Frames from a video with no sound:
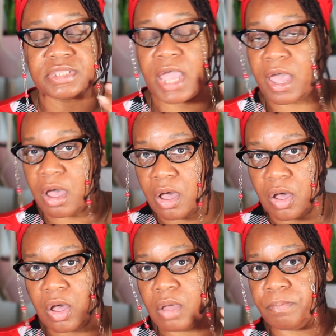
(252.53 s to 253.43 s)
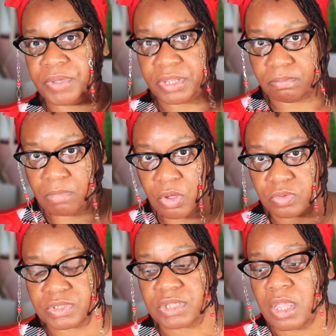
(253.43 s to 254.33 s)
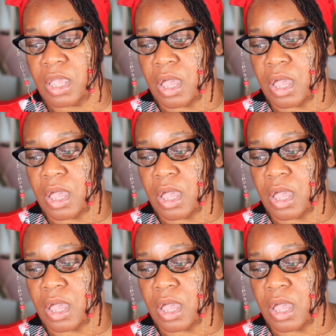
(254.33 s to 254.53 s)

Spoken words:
Not all, but most.